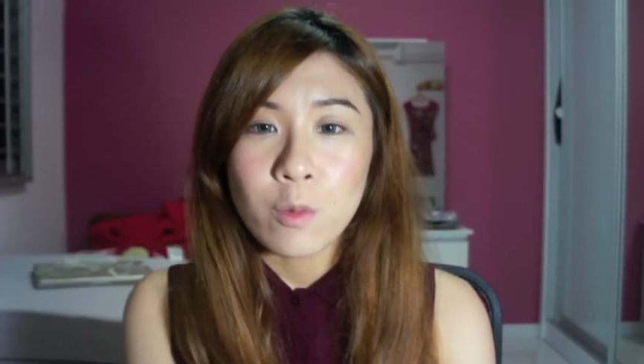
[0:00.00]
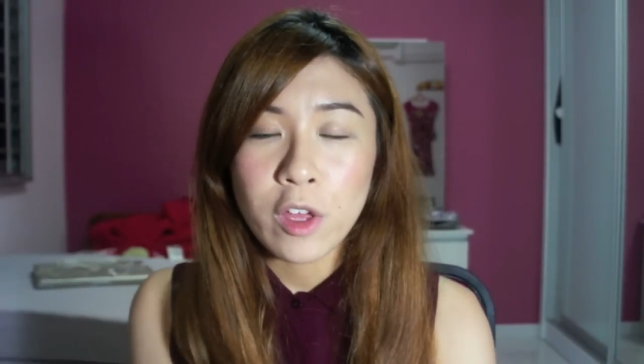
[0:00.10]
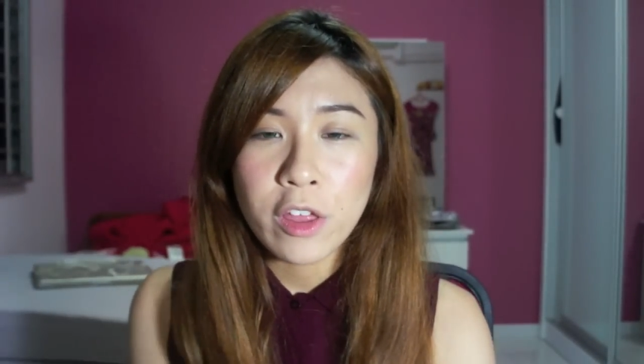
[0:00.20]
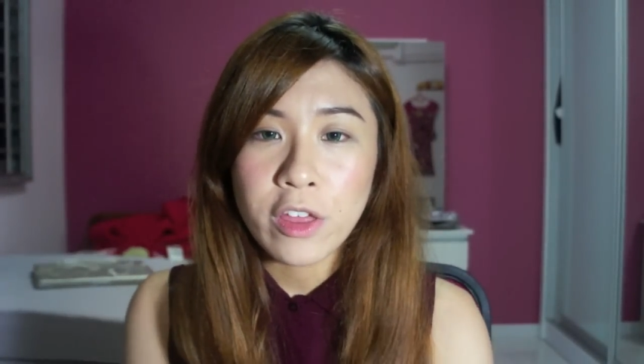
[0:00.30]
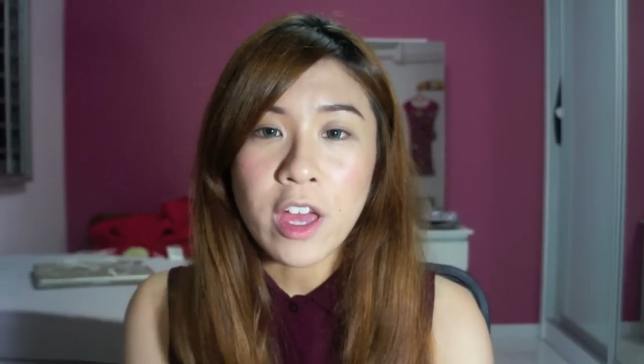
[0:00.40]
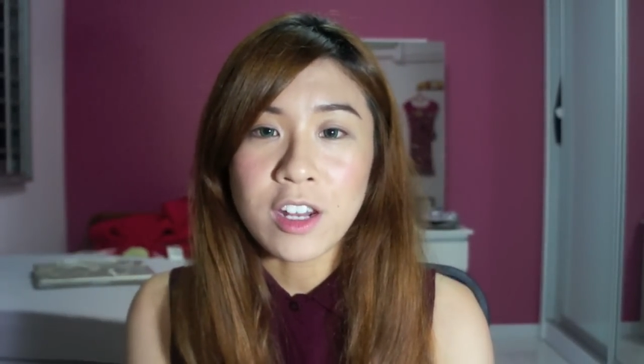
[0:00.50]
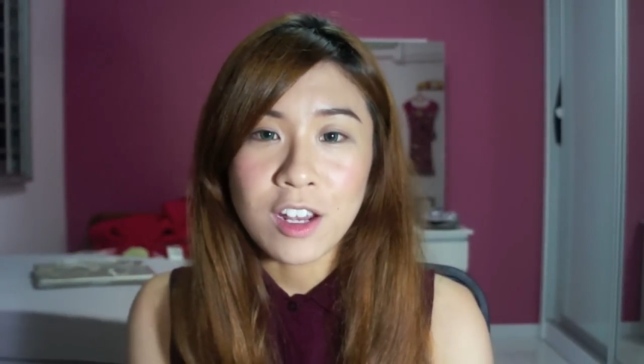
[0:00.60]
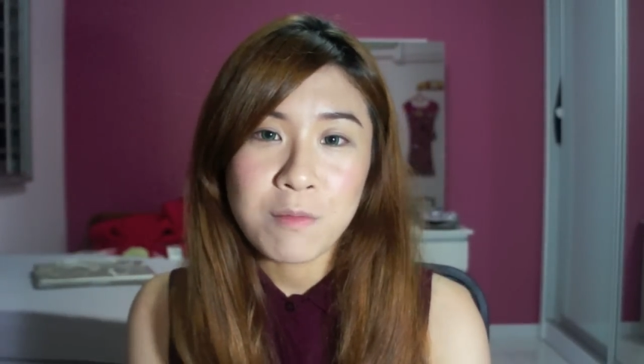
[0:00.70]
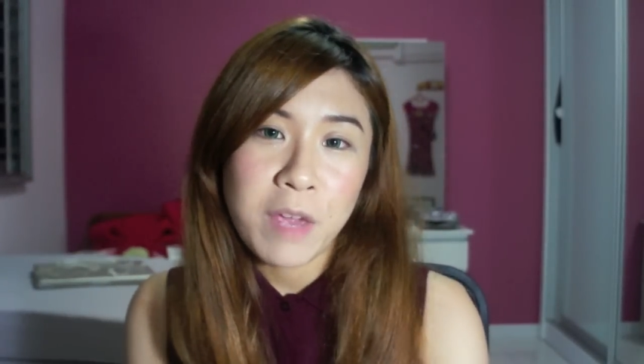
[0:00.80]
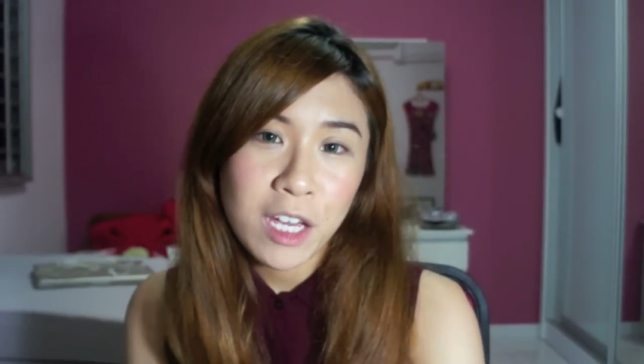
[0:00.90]
with
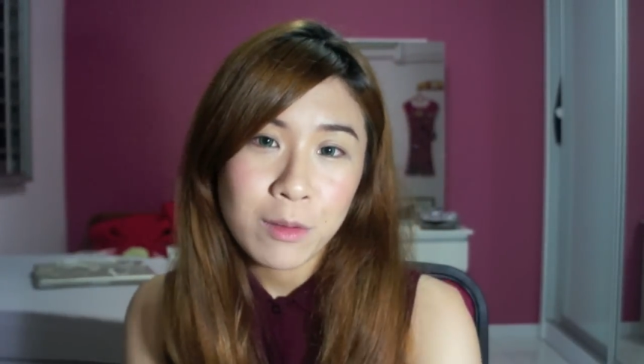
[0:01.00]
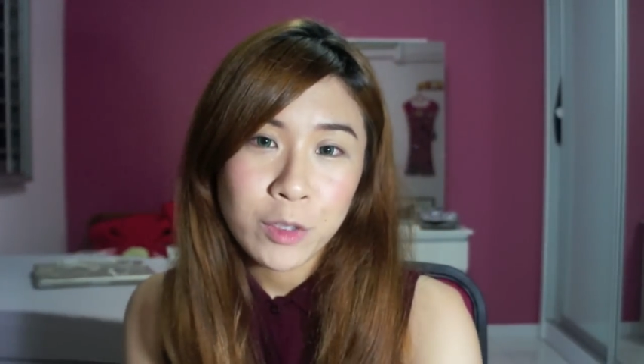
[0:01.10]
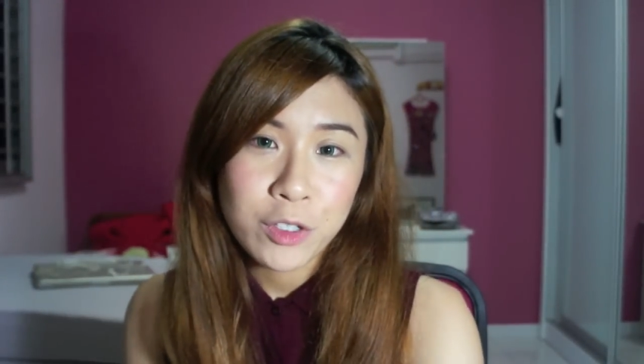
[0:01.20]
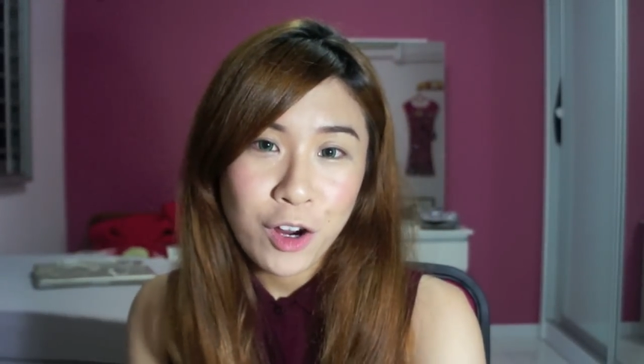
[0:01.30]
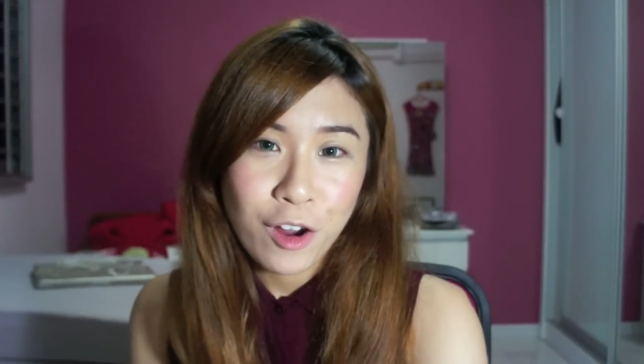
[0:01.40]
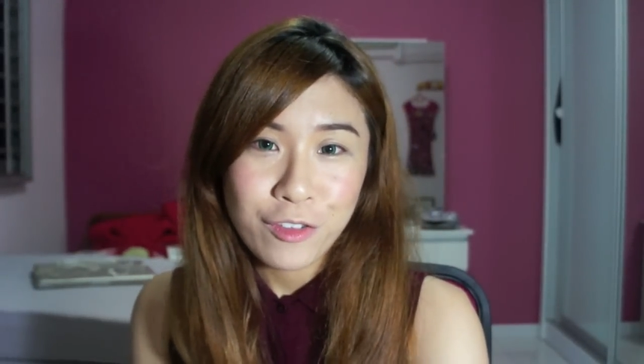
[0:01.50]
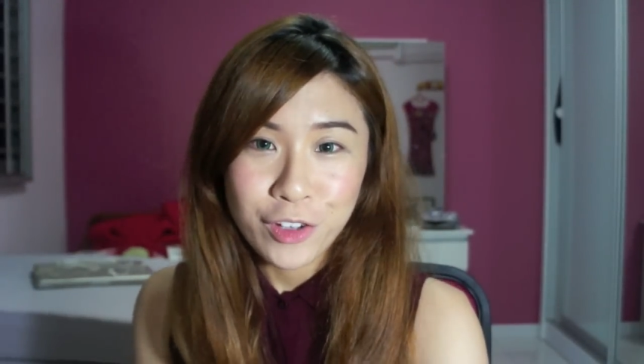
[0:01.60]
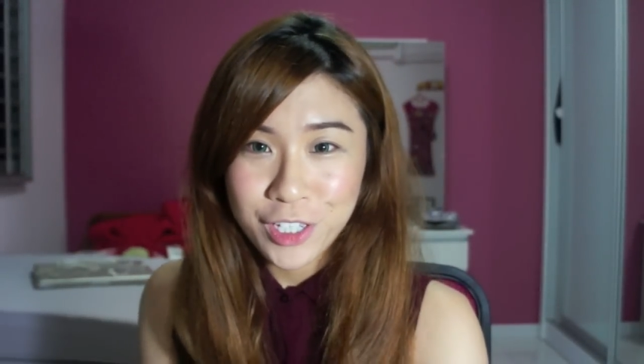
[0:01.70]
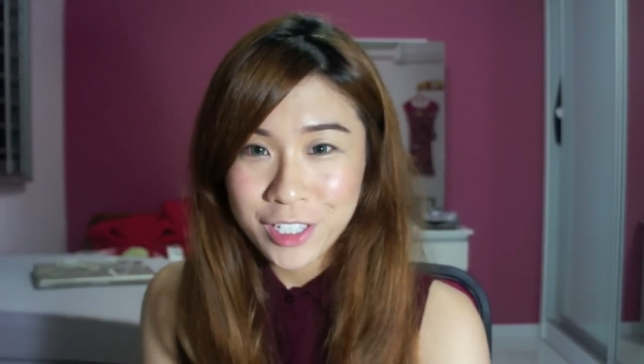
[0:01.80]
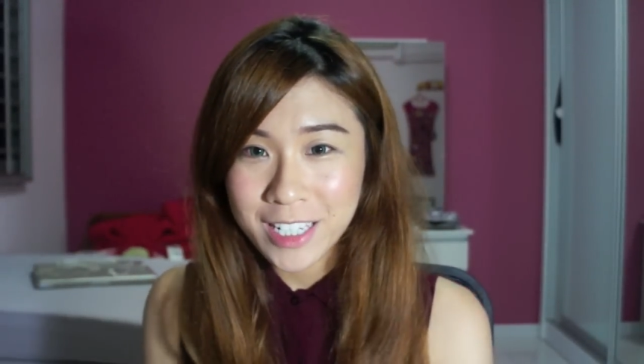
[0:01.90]
another makeup tutorial
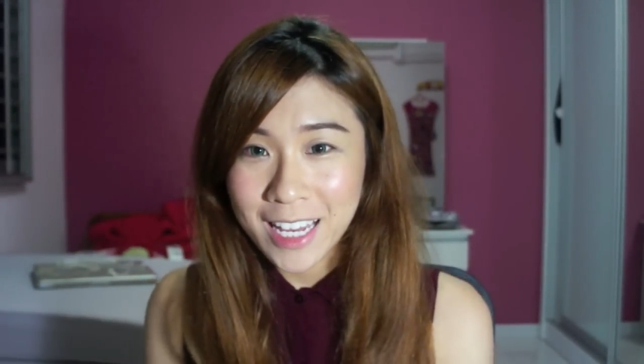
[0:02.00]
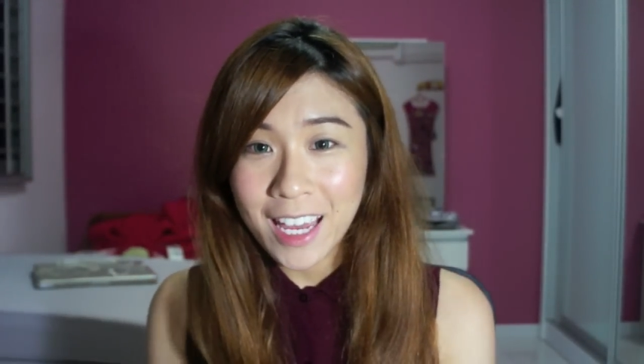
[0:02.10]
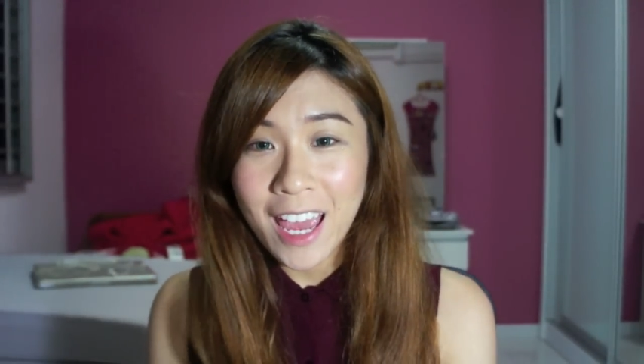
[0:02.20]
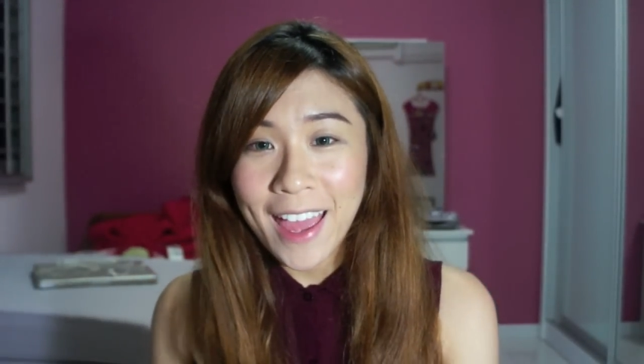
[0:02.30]
for you today,